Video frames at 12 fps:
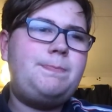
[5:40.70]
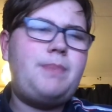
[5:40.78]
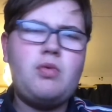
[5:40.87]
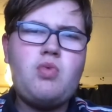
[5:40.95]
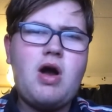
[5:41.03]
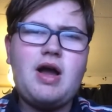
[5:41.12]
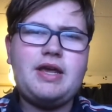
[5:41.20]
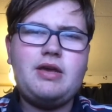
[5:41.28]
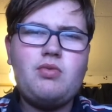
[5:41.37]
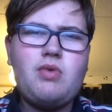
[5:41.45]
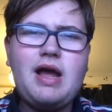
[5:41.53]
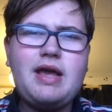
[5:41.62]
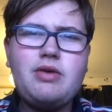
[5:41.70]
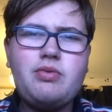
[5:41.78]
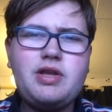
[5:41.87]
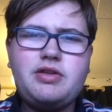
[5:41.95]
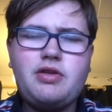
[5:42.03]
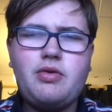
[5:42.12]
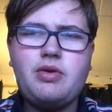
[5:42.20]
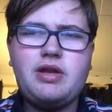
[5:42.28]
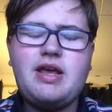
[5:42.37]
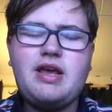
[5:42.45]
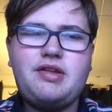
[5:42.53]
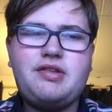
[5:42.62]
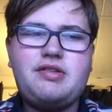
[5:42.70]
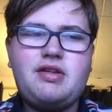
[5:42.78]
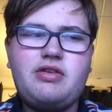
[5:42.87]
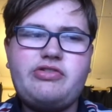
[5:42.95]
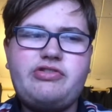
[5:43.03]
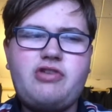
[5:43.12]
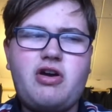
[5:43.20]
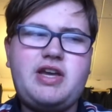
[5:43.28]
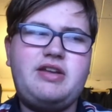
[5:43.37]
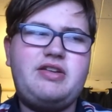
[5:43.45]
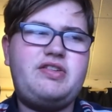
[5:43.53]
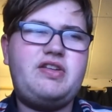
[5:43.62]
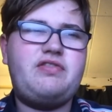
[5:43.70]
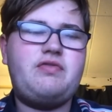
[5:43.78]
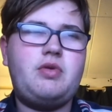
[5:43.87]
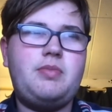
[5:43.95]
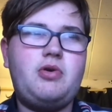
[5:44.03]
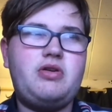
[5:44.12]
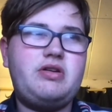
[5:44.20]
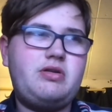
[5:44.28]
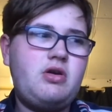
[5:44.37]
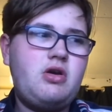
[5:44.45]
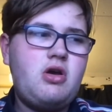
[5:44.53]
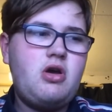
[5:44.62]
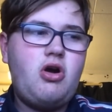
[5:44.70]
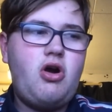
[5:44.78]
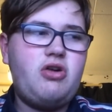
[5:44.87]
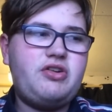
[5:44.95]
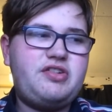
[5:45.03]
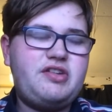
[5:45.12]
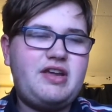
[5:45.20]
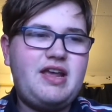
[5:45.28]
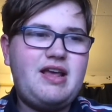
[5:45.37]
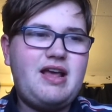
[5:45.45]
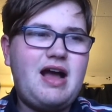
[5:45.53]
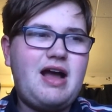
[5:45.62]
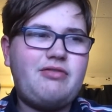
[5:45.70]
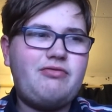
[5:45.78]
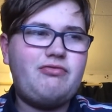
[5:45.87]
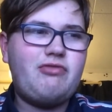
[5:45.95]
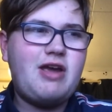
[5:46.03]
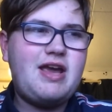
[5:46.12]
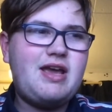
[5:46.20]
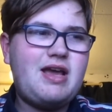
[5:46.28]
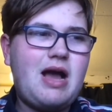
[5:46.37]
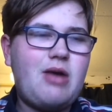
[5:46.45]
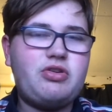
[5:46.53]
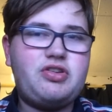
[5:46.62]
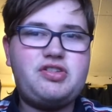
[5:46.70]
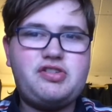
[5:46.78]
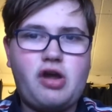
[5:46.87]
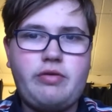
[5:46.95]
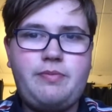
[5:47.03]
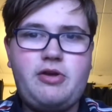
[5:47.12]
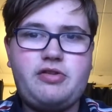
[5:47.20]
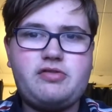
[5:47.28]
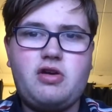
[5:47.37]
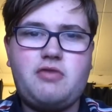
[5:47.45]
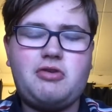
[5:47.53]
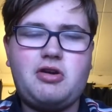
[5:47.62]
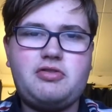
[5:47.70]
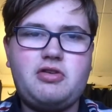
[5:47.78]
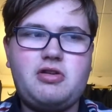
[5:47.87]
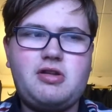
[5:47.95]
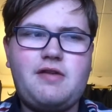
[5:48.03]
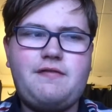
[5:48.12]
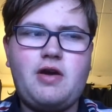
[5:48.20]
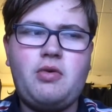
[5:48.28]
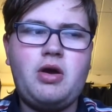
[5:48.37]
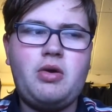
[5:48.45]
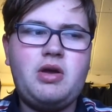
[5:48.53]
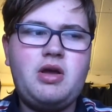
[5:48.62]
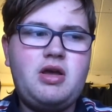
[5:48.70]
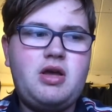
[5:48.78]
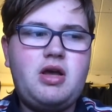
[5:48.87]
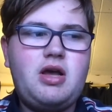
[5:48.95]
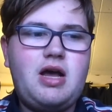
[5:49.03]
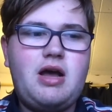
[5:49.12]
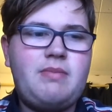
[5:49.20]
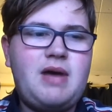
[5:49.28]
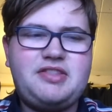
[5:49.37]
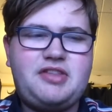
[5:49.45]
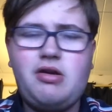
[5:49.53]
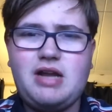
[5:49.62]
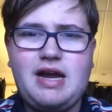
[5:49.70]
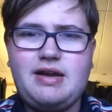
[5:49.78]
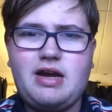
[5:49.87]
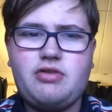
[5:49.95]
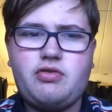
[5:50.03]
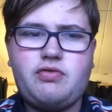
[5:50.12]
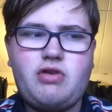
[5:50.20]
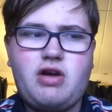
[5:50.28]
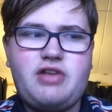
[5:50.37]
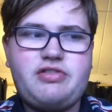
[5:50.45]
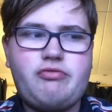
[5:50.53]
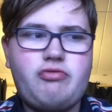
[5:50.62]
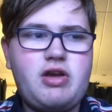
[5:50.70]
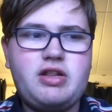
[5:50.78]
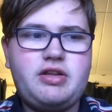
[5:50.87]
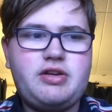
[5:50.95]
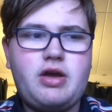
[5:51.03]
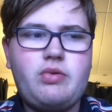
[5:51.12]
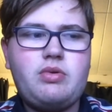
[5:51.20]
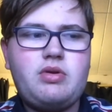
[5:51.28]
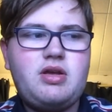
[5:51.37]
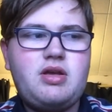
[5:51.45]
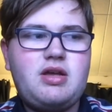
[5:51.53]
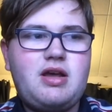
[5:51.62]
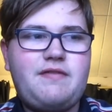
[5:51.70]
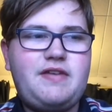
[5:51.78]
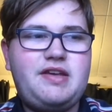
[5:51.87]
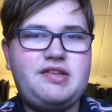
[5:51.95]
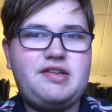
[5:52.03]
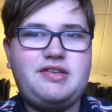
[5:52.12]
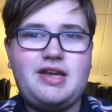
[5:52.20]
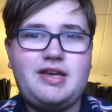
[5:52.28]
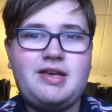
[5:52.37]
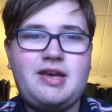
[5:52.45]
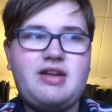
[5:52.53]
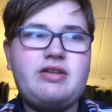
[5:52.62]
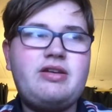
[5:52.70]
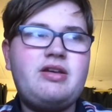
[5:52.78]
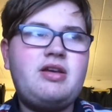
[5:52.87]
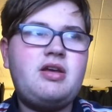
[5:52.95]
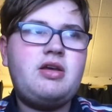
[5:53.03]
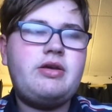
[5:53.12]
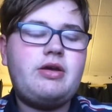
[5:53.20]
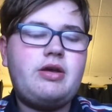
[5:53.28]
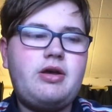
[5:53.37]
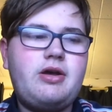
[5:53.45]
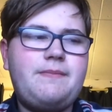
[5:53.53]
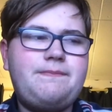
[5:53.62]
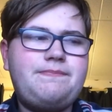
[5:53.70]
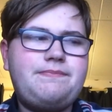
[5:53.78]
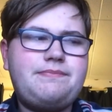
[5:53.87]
But why? Why are we doing this? Shocking decision from the board. And honestly, I re- I was so pissed off when I saw that photo. Um, I don't like Nigel Farage. I really don't. I think he's a dickhead. Um,